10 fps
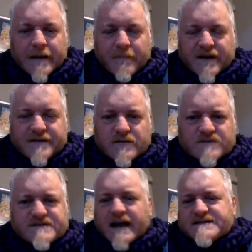But
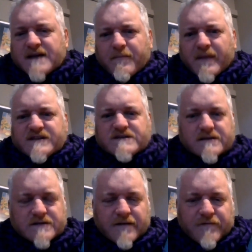also, as I
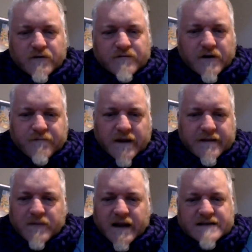mentioned, if you've got a friend
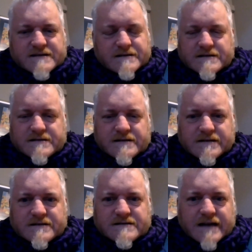that plays it,
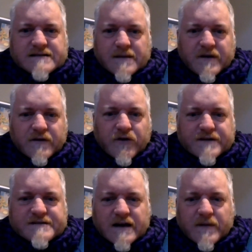just get somebody who
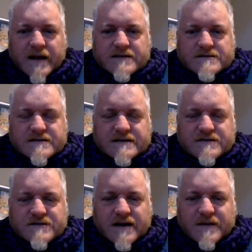knows how to play to
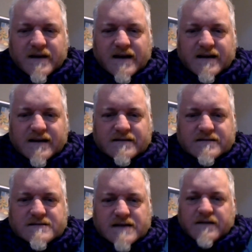teach you how to play,
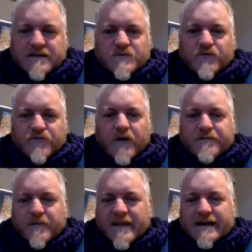and it will grow
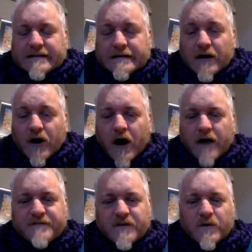from there.
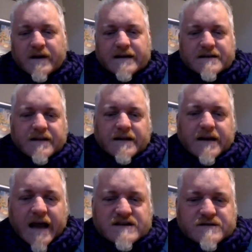After we did the
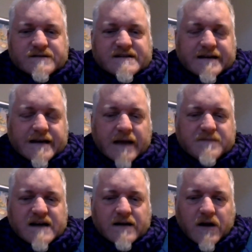nationals in Cape
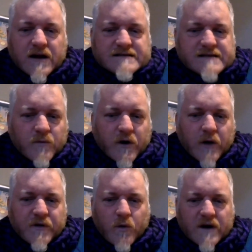Town last time, we
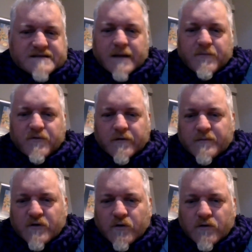opened a WhatsApp
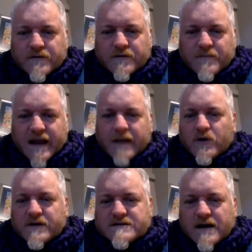group called Play More
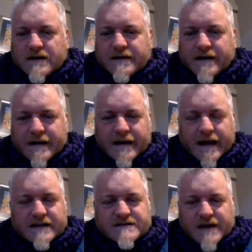Catan,
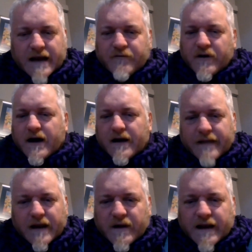and so every now and
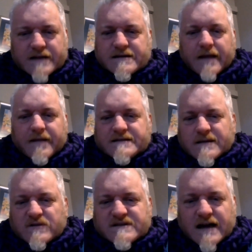then we get together at
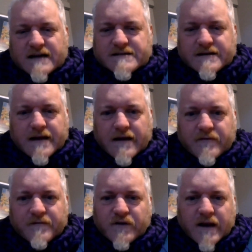someone's house and have a
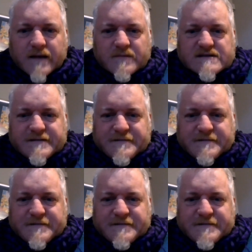few games.